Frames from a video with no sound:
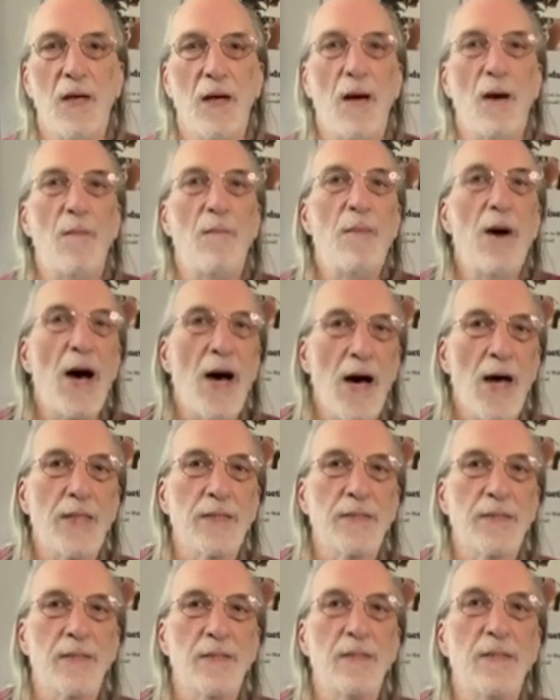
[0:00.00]

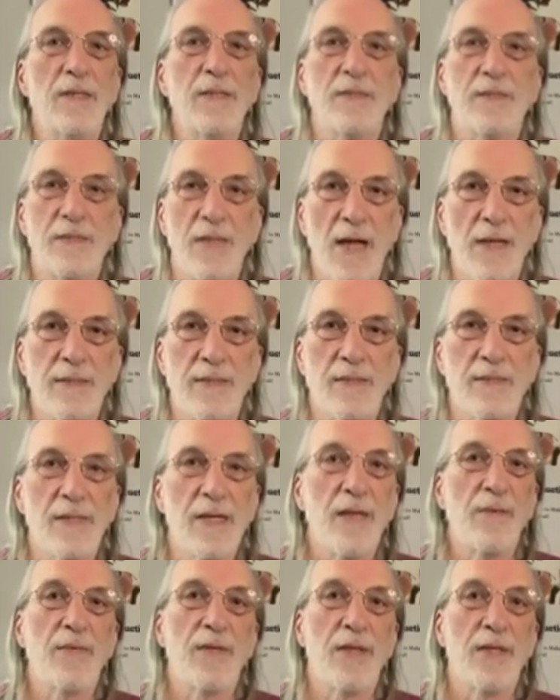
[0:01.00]
Hamas is not the
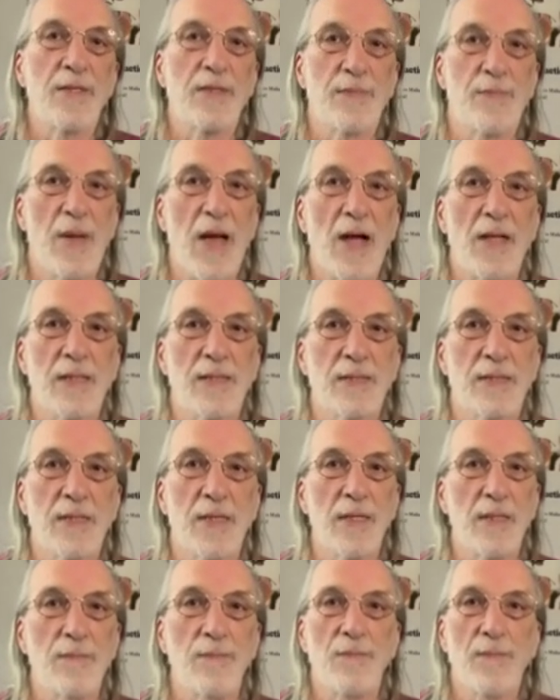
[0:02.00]
same thing as
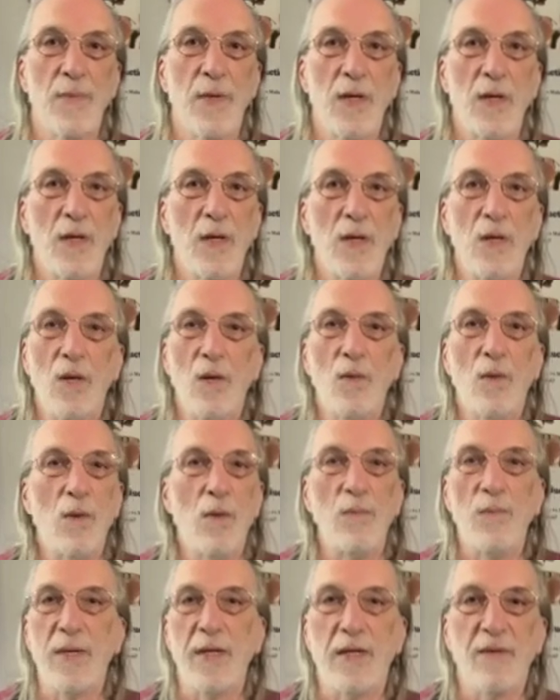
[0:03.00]
Palestine.
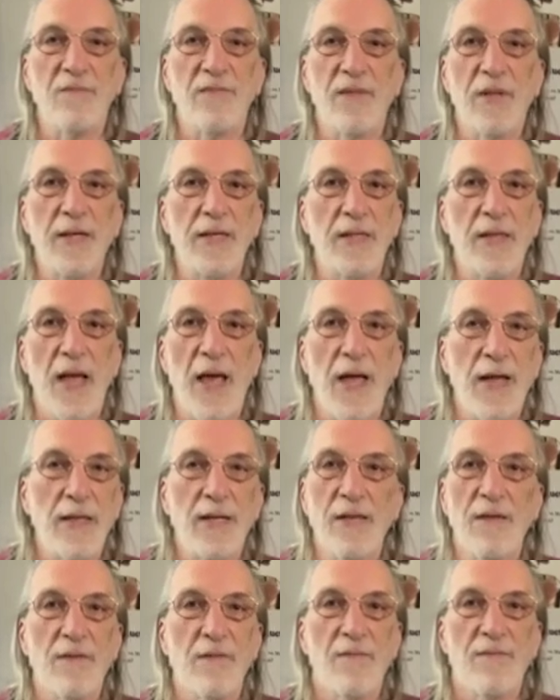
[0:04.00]
When we conflate
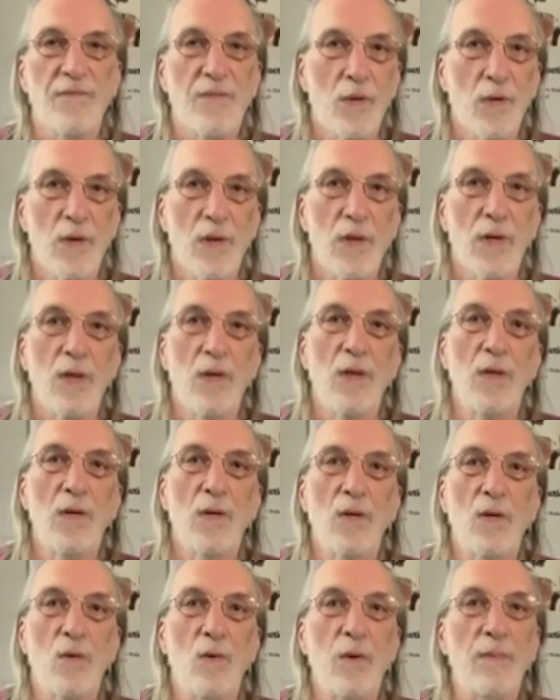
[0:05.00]
any of the four,
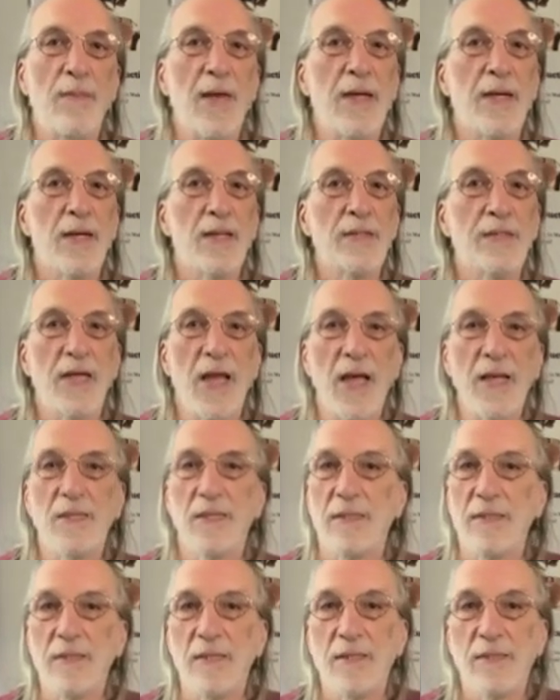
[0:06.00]
we make
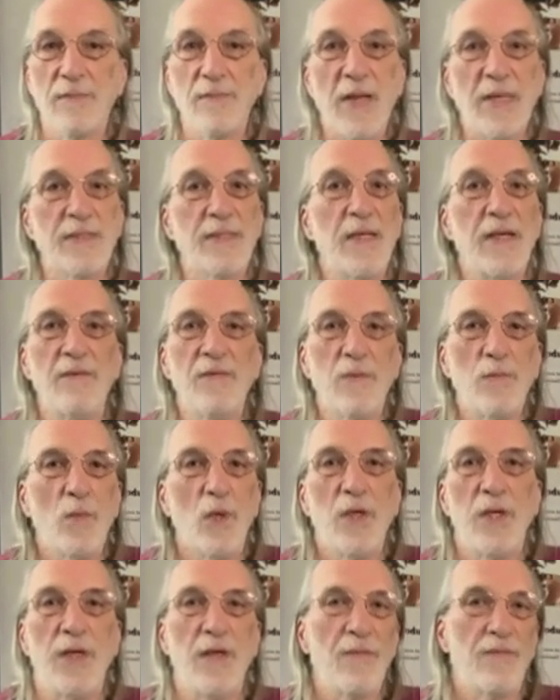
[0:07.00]
untangling this mess even
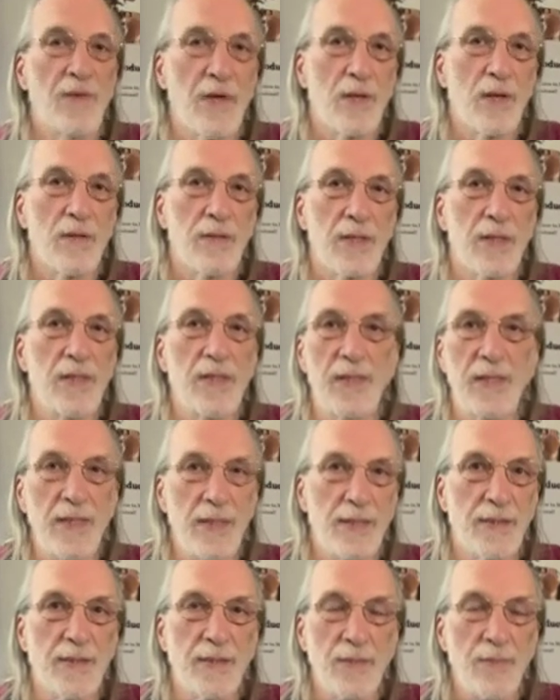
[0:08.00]
more difficult than it
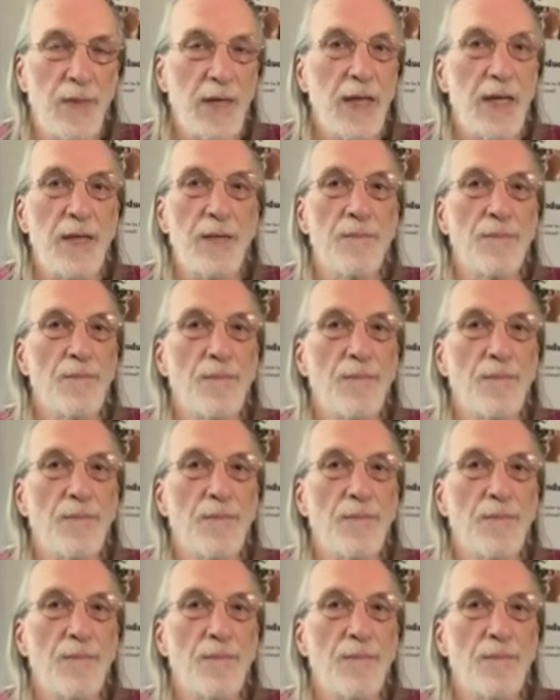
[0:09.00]
needs to be.